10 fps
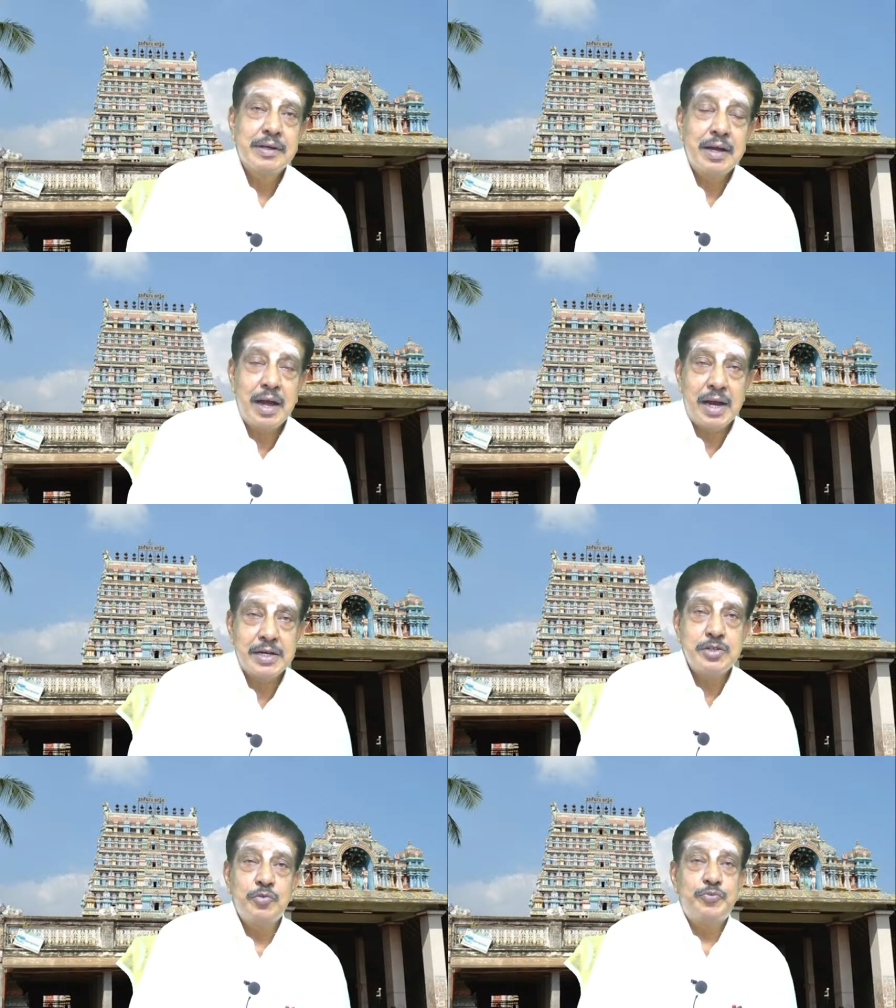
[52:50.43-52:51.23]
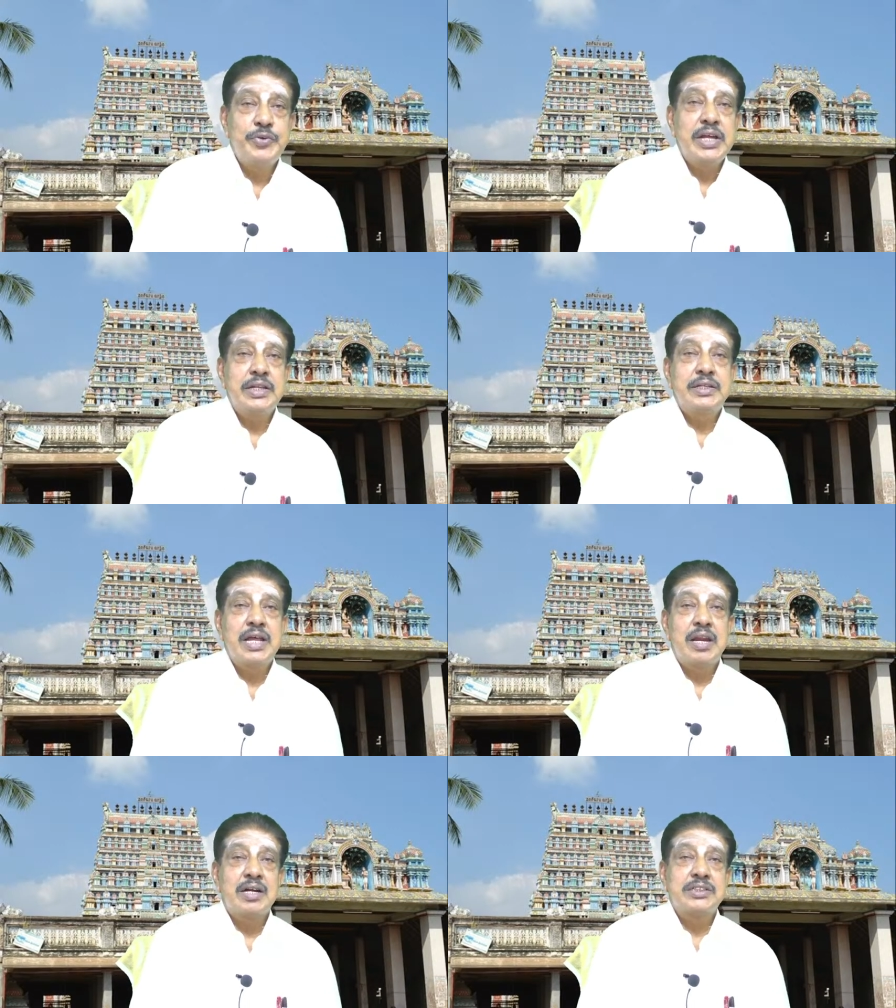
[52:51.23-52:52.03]
And you feel the
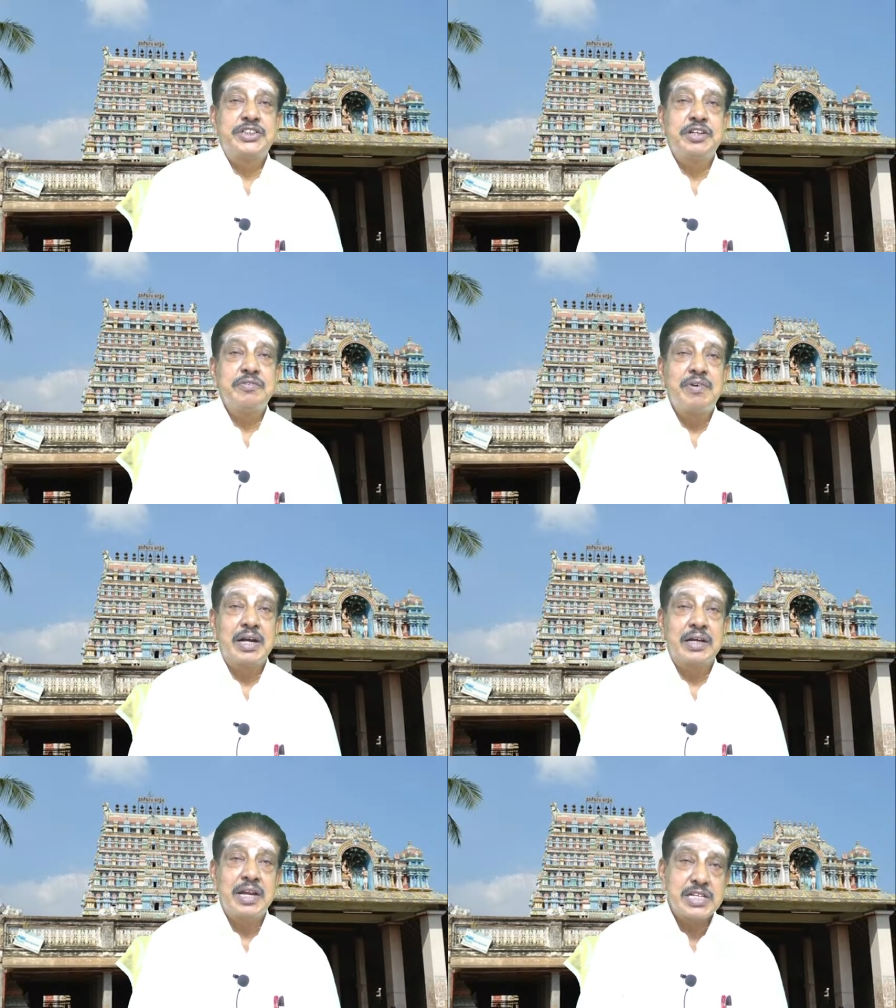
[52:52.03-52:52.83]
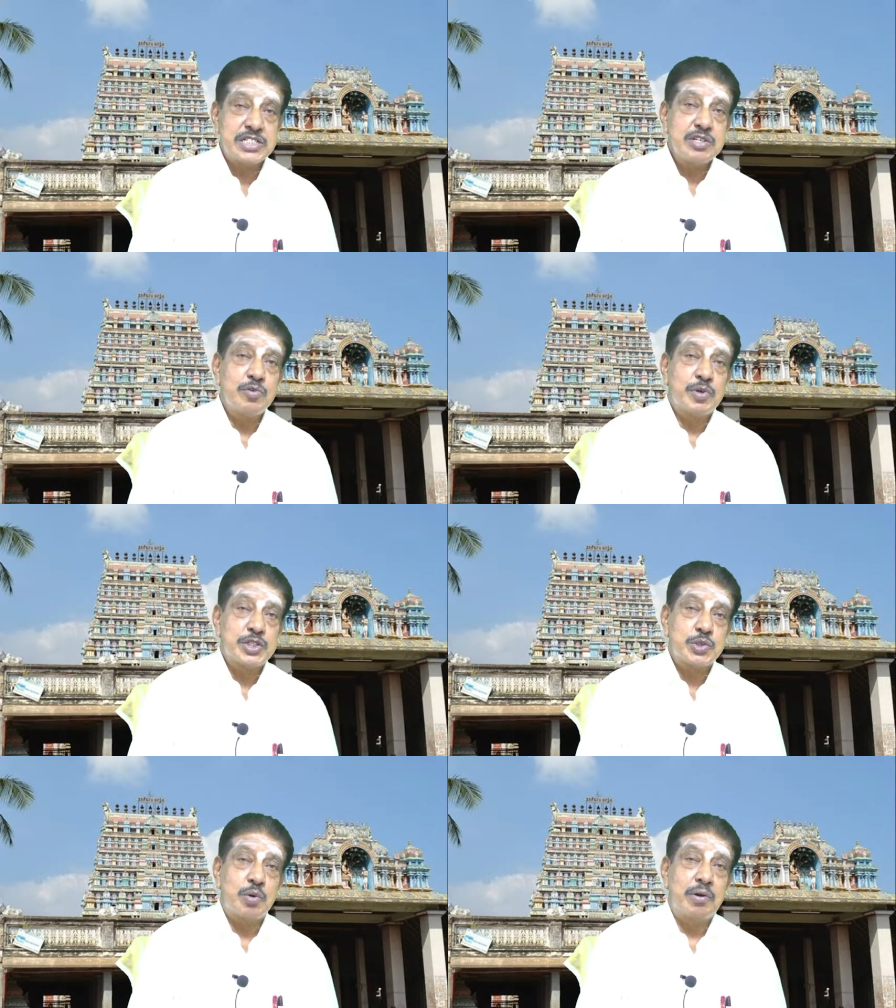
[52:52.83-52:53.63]
Lord Shiva gracing your
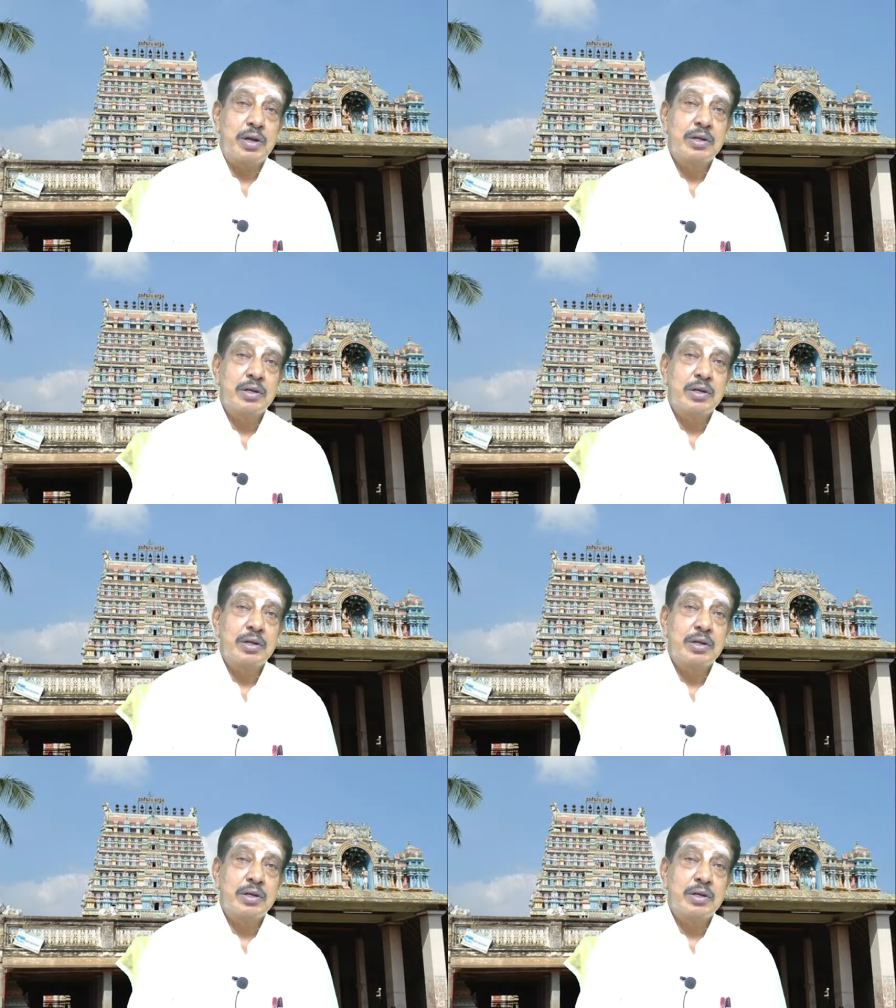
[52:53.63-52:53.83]
soul.